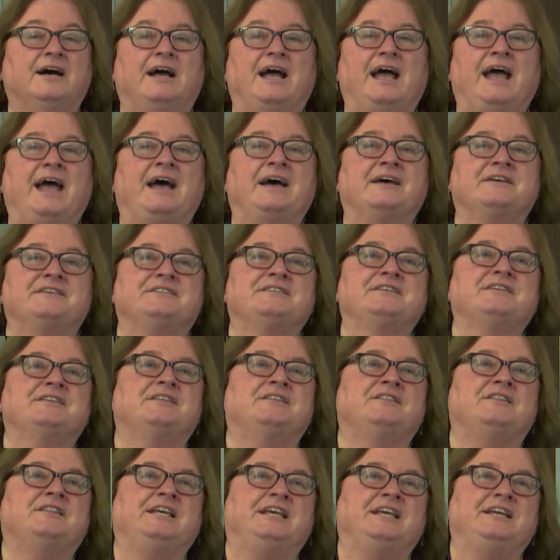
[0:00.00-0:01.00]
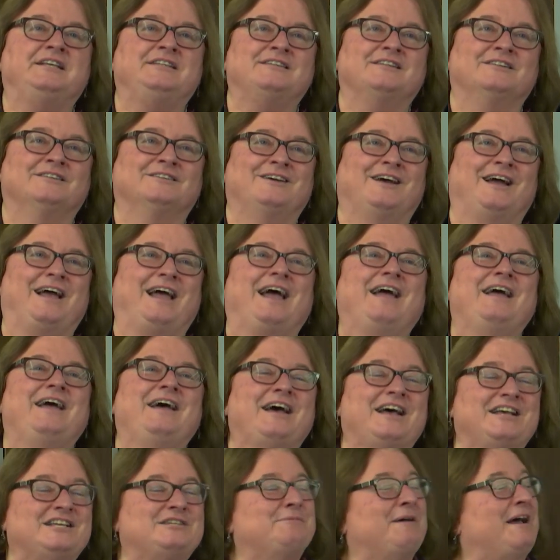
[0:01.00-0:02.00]
as
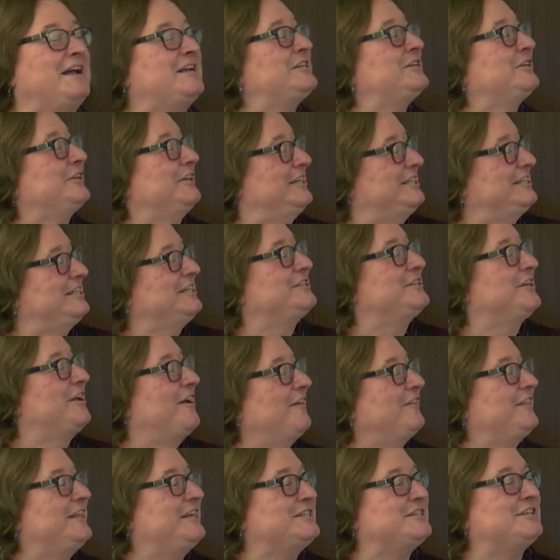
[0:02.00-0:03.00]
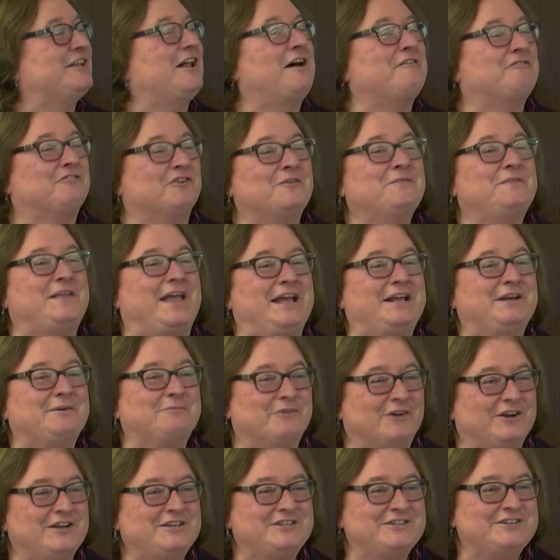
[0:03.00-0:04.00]
especially since all these law firm data
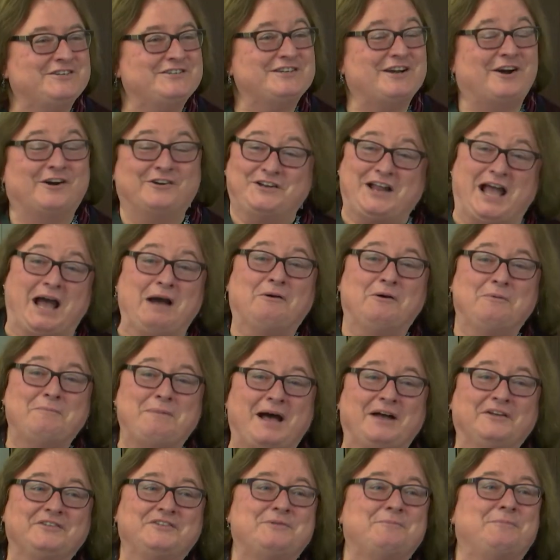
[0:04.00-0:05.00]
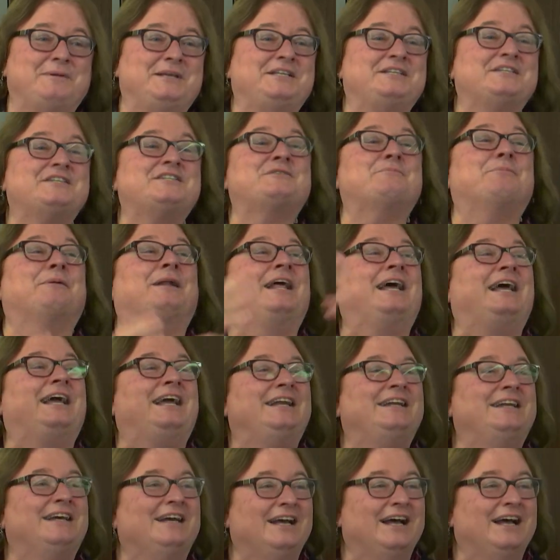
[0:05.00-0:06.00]
breaches are now about to be displayed